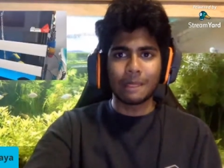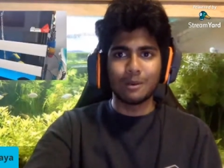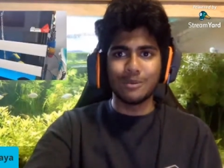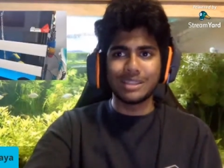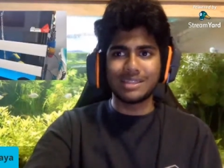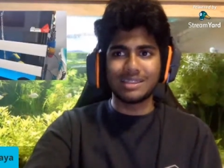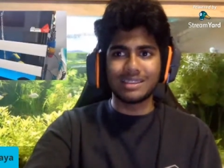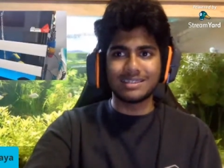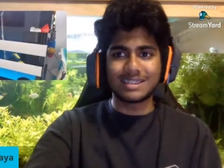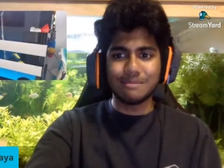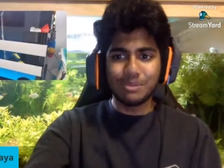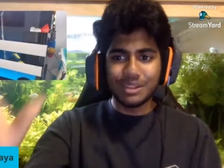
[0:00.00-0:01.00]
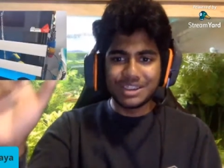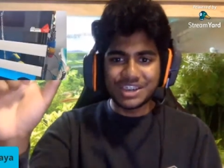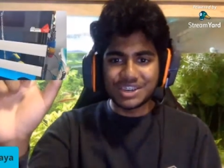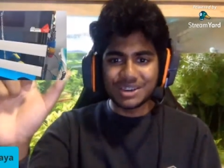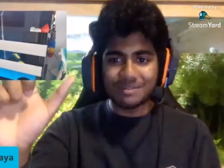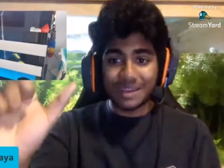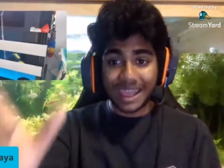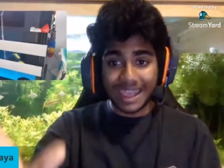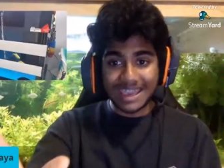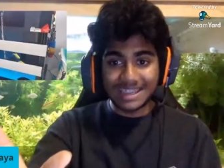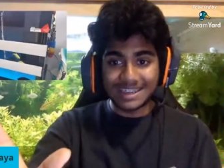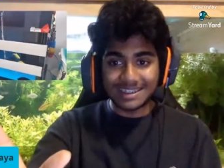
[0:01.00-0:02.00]
with the simple addition of a
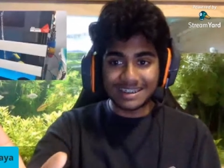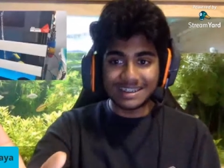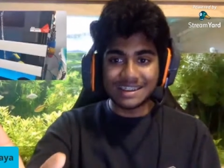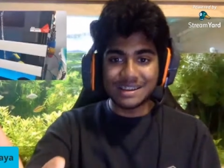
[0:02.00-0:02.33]
heater,